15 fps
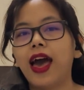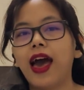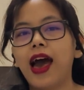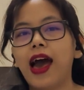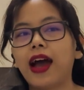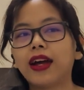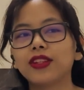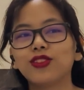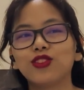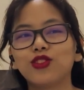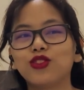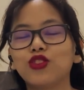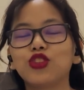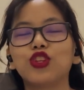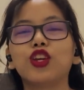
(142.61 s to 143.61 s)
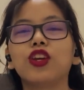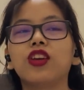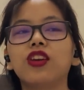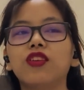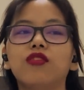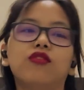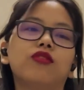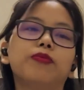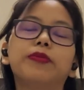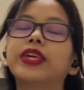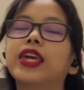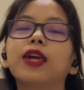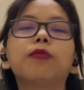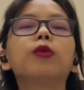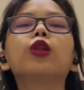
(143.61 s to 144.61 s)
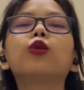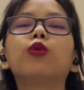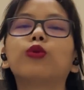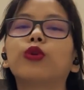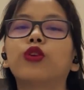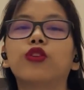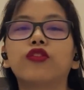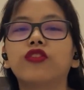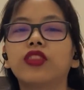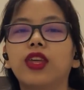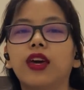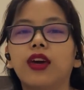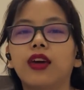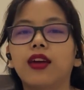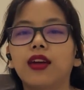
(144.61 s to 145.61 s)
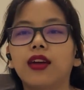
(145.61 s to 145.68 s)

and she became a loner over there.